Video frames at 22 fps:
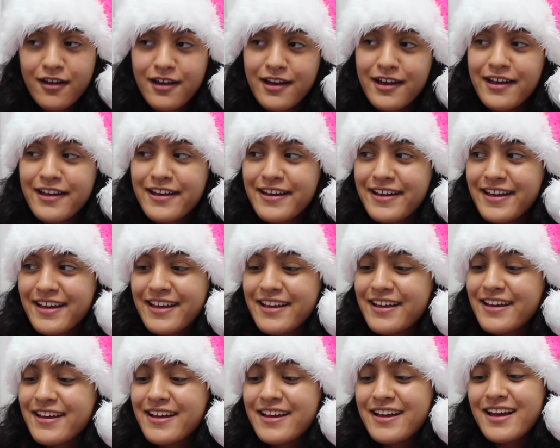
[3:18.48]

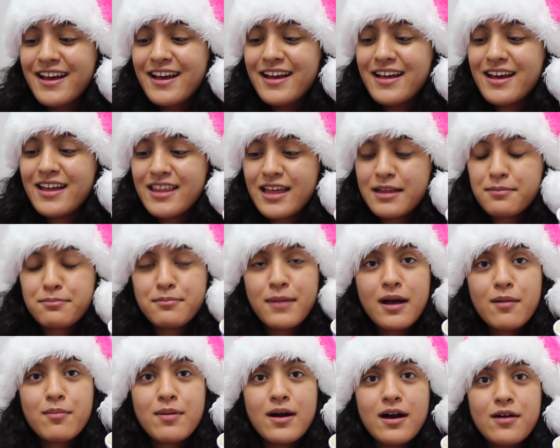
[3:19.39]
that
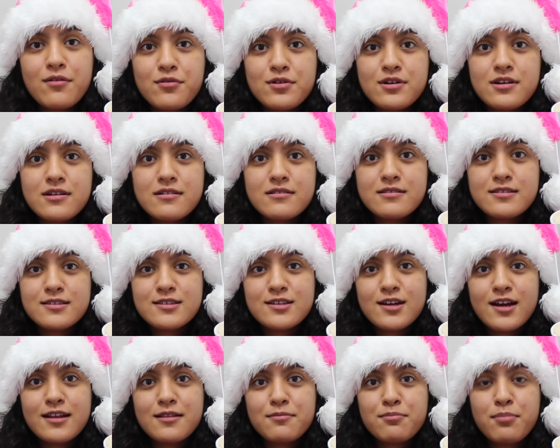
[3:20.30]
mukbang would
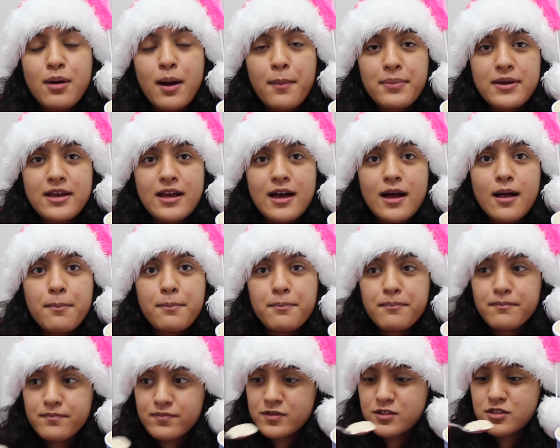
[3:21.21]
start popping
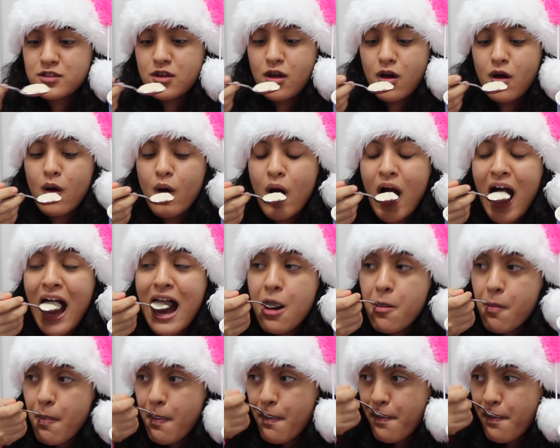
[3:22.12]
up. So